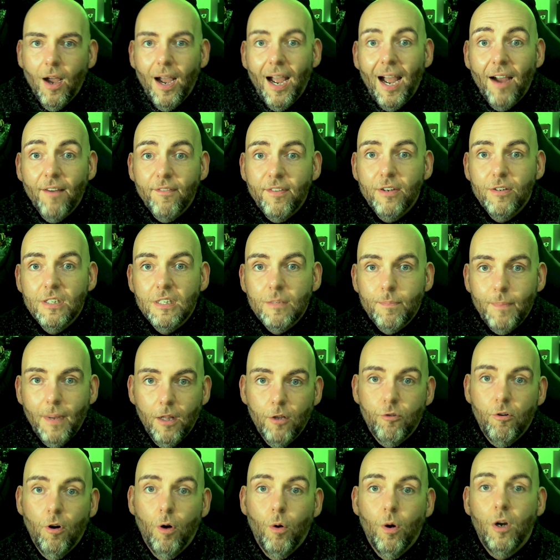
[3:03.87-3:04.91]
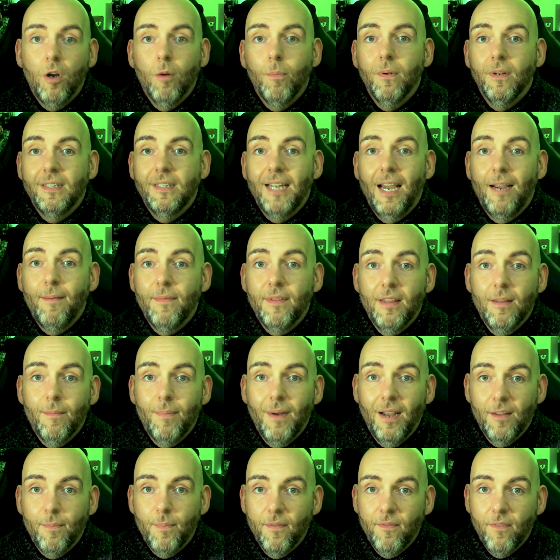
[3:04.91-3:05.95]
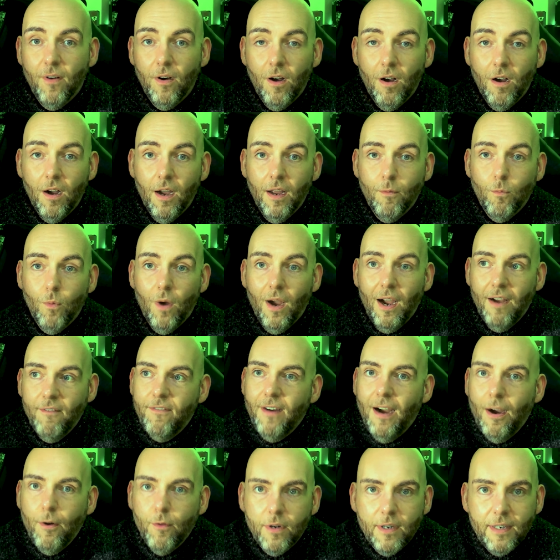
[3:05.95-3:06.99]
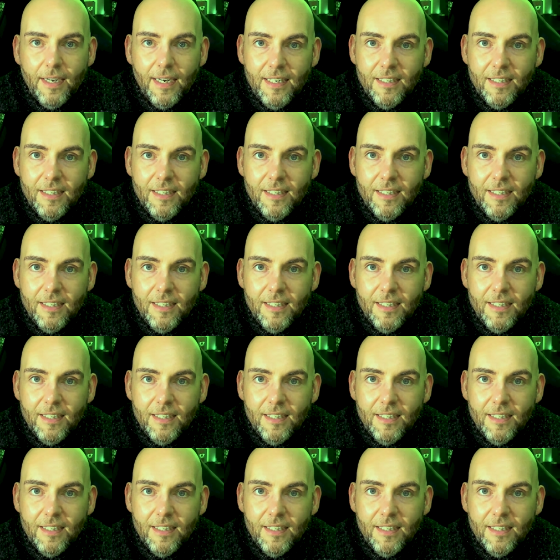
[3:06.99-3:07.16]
though I have used Spellcrow a couple of times in the past before, and what I found